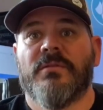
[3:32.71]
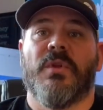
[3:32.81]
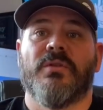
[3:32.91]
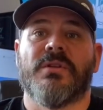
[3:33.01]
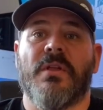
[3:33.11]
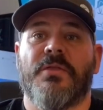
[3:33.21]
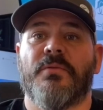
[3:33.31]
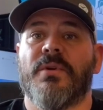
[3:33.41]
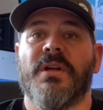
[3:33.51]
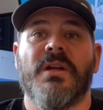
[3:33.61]
Those are the
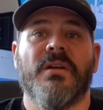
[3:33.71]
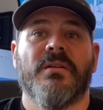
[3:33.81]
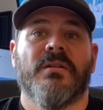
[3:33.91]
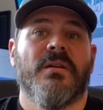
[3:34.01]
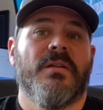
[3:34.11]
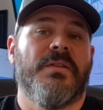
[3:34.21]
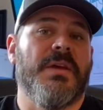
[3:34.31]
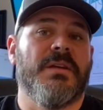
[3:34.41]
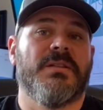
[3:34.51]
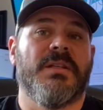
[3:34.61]
three
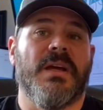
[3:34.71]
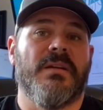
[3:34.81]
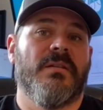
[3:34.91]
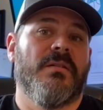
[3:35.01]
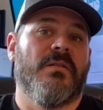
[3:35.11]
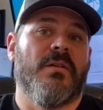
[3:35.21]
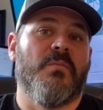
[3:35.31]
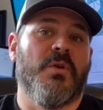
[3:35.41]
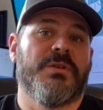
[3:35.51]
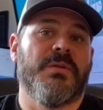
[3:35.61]
things that are
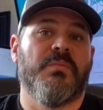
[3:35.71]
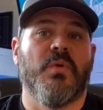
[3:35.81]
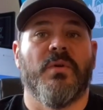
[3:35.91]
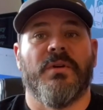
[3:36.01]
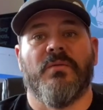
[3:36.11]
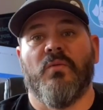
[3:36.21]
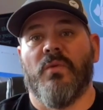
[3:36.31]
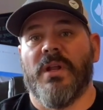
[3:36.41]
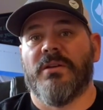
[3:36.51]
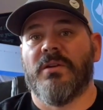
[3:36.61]
most important
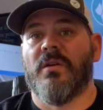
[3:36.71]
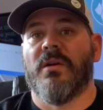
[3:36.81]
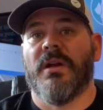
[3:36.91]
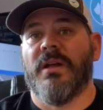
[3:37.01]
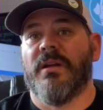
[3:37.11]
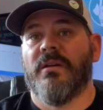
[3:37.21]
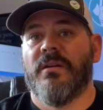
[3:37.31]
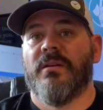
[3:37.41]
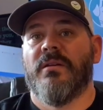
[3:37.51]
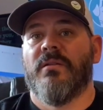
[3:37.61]
when targeting,
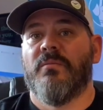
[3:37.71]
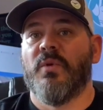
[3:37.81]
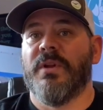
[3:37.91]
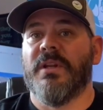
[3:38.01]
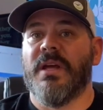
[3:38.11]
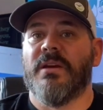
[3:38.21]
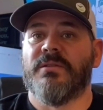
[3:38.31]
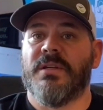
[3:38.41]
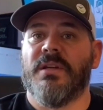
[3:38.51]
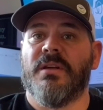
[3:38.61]
putting
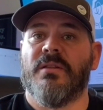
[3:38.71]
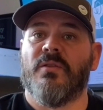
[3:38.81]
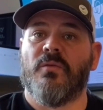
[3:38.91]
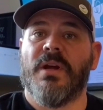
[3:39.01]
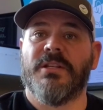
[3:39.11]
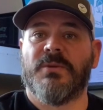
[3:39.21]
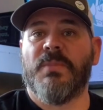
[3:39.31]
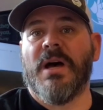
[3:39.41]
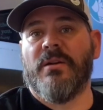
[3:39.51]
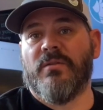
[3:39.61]
nails in the right
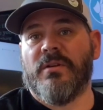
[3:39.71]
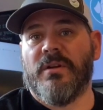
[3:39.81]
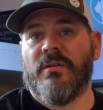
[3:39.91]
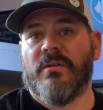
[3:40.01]
spot on